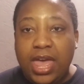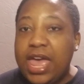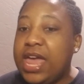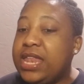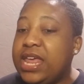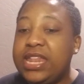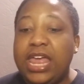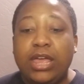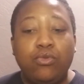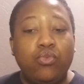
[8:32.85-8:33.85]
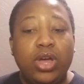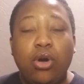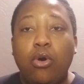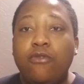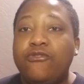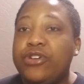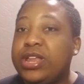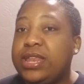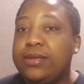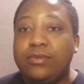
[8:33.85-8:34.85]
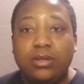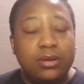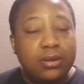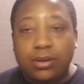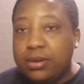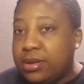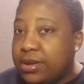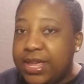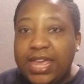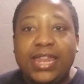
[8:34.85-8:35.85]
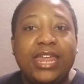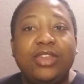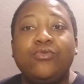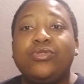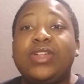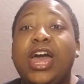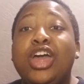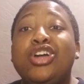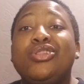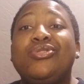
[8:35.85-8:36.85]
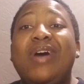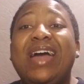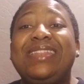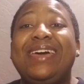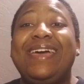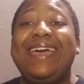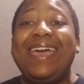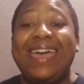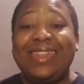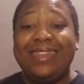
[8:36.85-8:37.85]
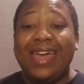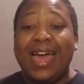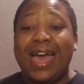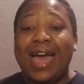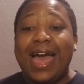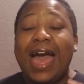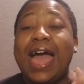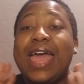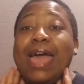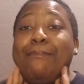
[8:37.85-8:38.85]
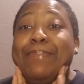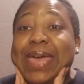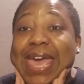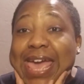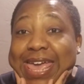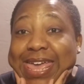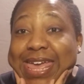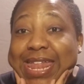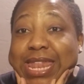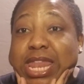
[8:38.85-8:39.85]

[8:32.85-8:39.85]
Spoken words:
And then they went over and then it was a, so at the end, I am paying